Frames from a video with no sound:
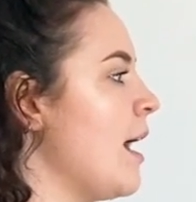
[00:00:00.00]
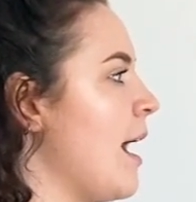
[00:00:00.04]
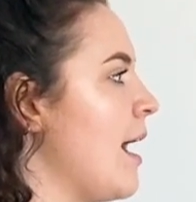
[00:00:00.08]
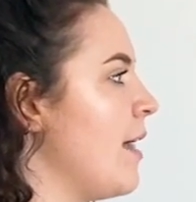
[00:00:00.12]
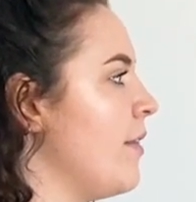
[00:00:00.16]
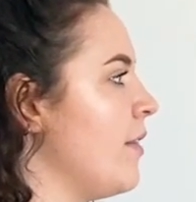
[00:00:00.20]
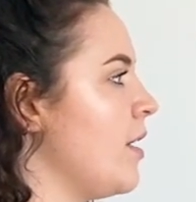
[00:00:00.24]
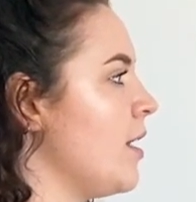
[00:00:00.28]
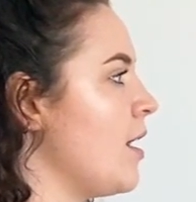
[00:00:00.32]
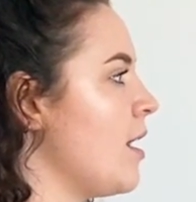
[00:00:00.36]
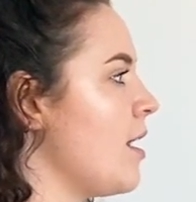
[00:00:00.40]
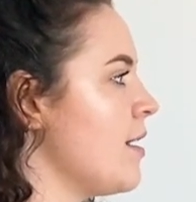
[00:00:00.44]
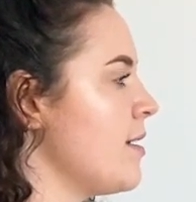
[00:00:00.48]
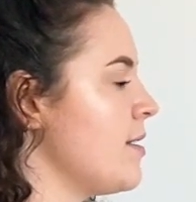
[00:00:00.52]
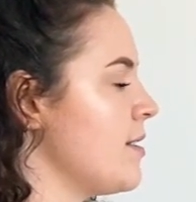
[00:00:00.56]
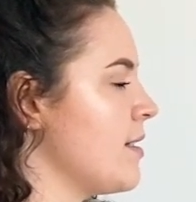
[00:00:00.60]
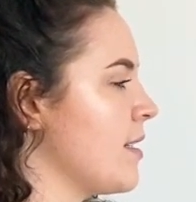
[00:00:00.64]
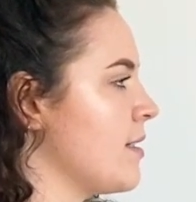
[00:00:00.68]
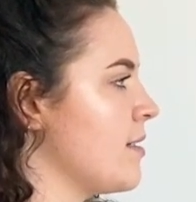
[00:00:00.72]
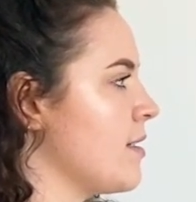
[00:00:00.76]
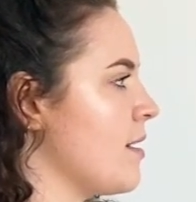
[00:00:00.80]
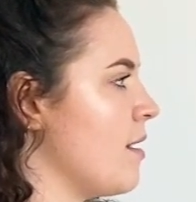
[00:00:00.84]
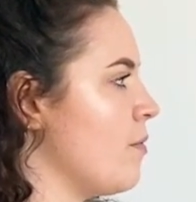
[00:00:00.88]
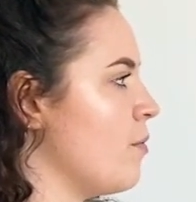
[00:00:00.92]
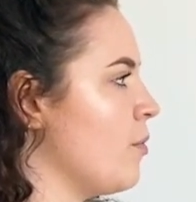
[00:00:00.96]
And the last
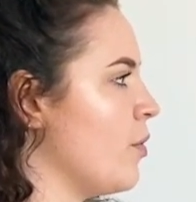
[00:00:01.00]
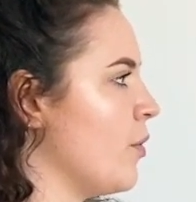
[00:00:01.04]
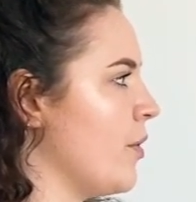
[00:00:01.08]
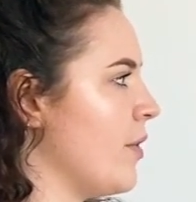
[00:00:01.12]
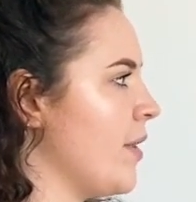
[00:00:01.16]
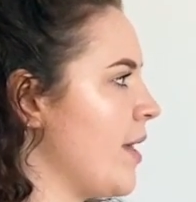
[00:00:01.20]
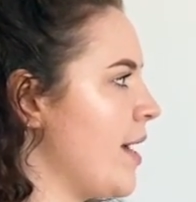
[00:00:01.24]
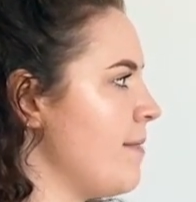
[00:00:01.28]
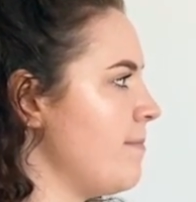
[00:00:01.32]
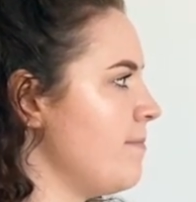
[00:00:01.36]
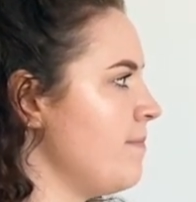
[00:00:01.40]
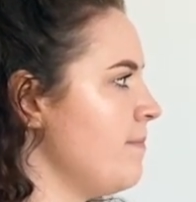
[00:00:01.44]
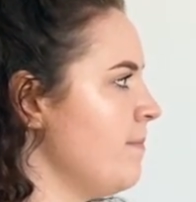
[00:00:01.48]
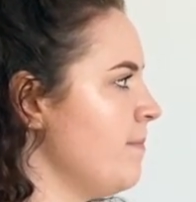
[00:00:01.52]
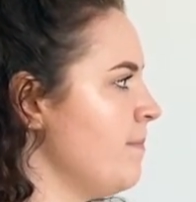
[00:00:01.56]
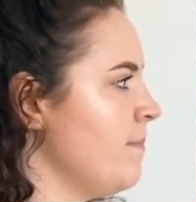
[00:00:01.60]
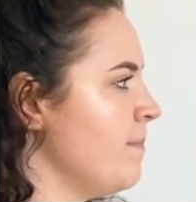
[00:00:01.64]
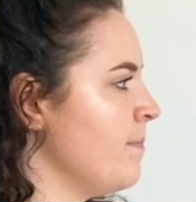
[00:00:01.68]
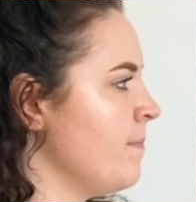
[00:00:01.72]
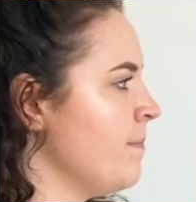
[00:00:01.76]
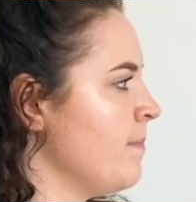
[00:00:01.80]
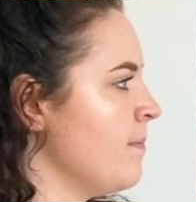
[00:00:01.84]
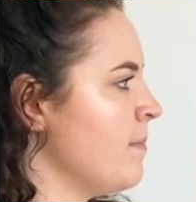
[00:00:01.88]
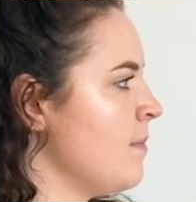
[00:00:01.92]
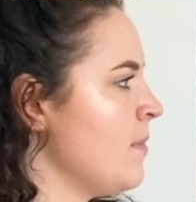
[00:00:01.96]
example then,
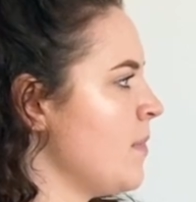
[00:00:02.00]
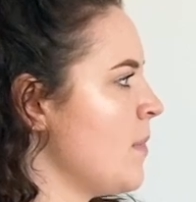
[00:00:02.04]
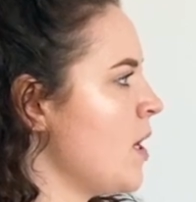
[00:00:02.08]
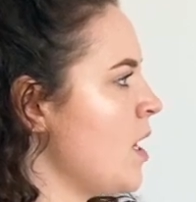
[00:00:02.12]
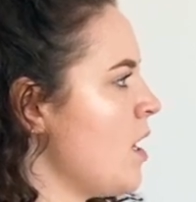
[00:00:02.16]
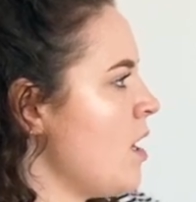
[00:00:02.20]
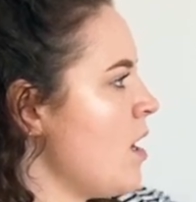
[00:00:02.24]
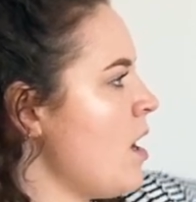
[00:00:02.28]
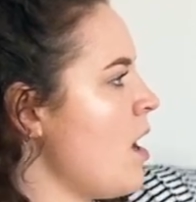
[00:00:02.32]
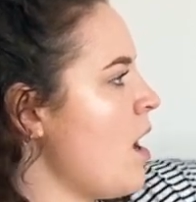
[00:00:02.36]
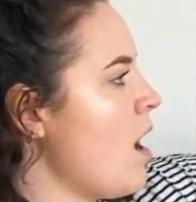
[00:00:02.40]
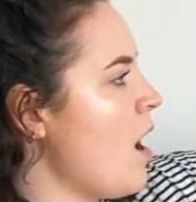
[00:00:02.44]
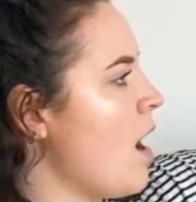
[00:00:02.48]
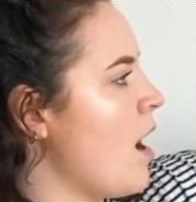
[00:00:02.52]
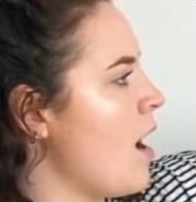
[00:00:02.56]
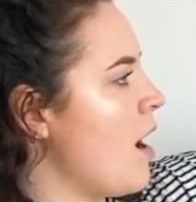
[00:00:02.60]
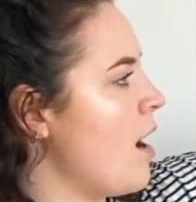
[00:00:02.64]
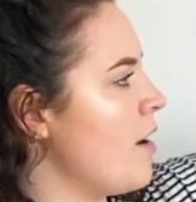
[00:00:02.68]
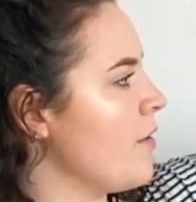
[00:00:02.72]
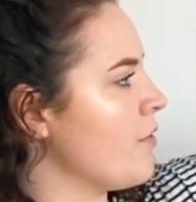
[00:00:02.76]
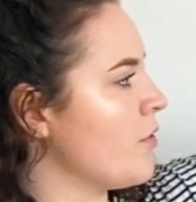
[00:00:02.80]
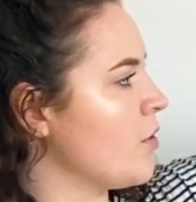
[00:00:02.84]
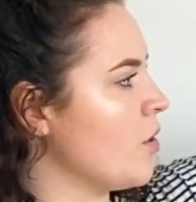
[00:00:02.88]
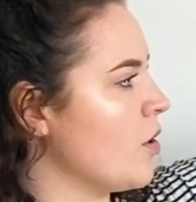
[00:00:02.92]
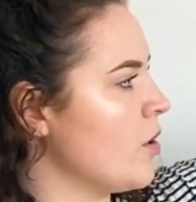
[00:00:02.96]

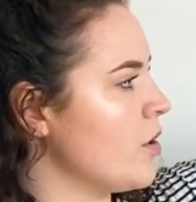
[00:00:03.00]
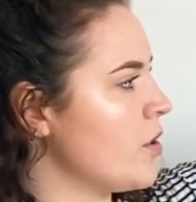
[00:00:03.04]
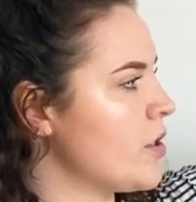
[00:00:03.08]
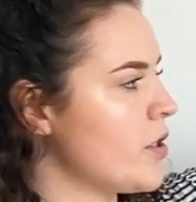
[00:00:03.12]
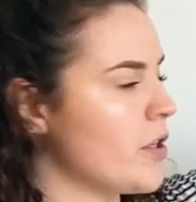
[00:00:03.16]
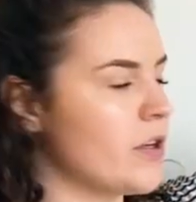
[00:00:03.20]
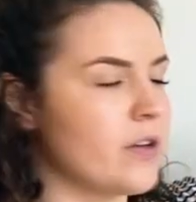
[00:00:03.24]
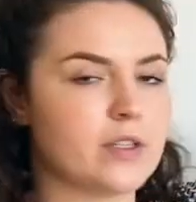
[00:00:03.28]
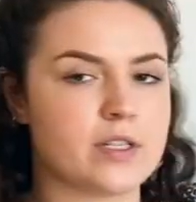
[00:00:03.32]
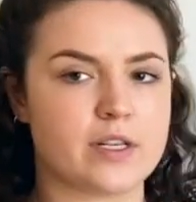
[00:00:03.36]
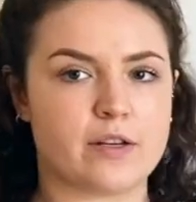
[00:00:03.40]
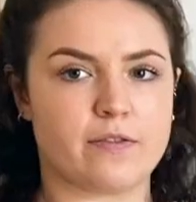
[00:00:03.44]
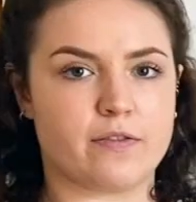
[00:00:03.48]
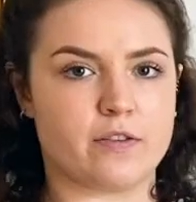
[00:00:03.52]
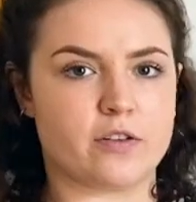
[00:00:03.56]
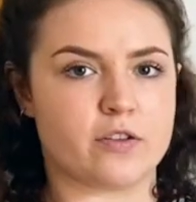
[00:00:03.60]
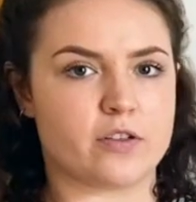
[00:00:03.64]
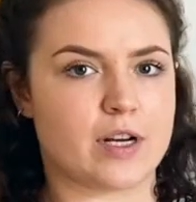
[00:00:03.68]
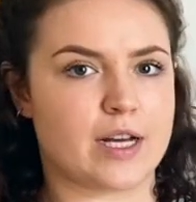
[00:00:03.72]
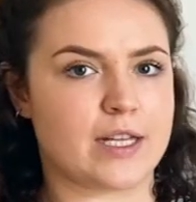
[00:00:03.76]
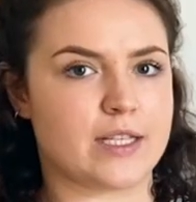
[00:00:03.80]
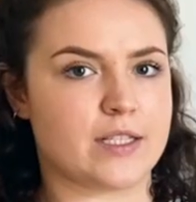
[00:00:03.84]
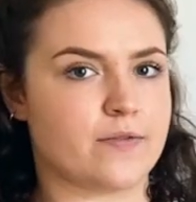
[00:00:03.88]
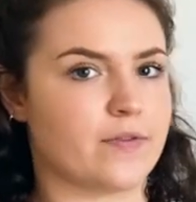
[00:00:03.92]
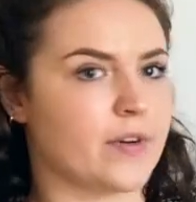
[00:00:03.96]
I've got two different
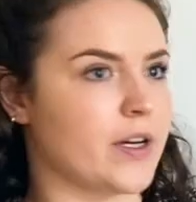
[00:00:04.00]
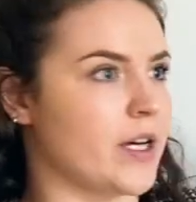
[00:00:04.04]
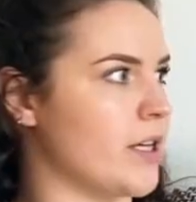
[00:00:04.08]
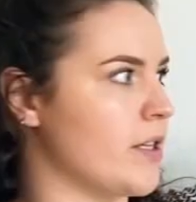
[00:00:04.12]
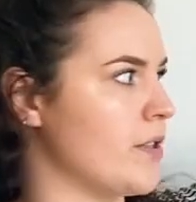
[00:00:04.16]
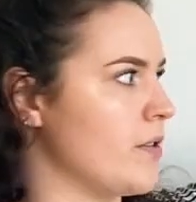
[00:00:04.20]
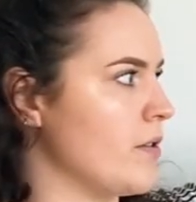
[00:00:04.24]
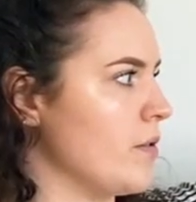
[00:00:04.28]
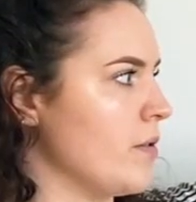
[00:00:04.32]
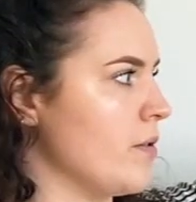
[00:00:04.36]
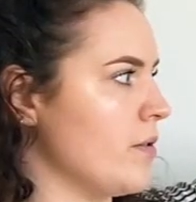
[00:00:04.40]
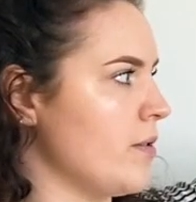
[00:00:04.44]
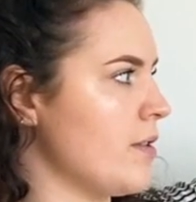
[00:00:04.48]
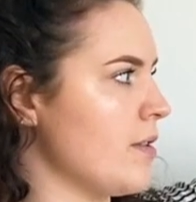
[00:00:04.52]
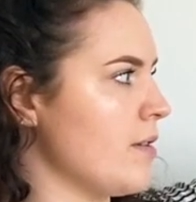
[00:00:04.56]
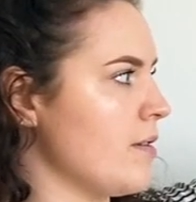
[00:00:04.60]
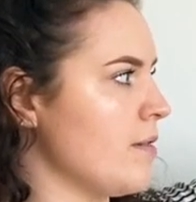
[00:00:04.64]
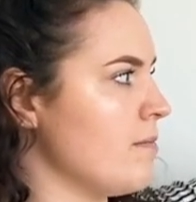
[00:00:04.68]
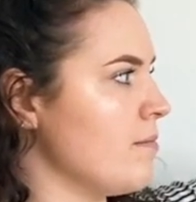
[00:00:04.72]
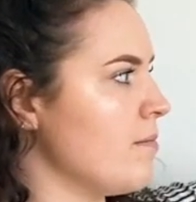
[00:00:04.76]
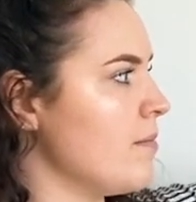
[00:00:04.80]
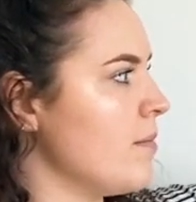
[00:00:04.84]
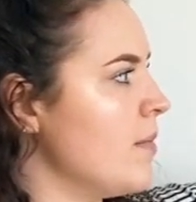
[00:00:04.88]
transversals.